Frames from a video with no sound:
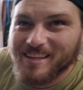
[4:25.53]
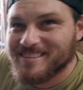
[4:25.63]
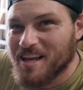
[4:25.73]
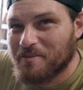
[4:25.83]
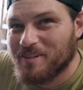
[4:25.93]
is
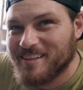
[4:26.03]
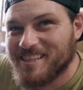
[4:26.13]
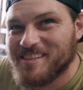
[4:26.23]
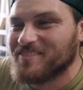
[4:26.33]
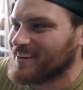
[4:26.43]
definitely
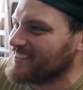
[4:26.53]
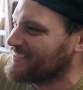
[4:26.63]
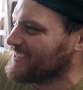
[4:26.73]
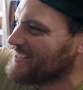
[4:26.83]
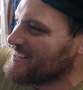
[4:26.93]
too much.
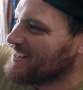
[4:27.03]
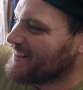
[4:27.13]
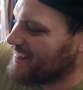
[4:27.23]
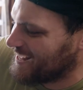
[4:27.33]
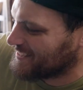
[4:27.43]

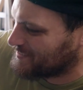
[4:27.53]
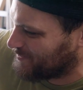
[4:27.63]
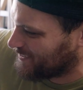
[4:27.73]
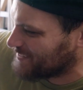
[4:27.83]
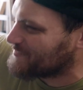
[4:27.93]

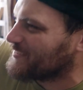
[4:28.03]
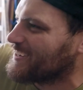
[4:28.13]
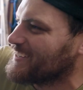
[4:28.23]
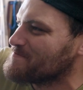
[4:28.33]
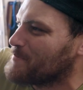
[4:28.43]
That's pretty
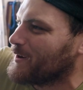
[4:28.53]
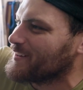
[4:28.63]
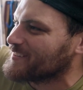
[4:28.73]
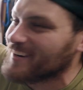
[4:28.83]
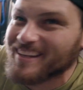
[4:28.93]
fucking
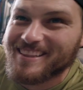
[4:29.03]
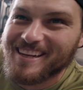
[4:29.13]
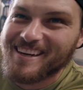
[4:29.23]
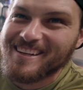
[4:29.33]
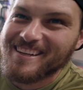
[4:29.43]
baller right
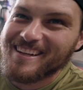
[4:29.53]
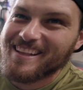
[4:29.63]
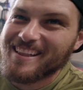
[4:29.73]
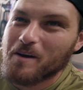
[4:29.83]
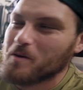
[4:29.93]
there.
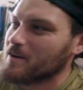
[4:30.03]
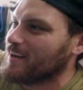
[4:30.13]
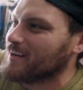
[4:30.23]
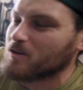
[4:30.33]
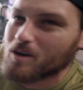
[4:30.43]
That would
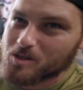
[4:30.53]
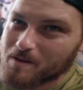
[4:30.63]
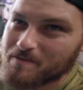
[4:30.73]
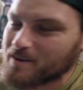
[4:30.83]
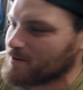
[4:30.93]
crush
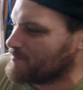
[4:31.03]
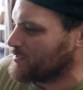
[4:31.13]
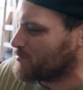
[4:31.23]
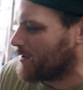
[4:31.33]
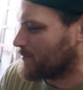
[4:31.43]
my fender if I
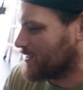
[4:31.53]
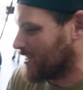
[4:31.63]
dropped it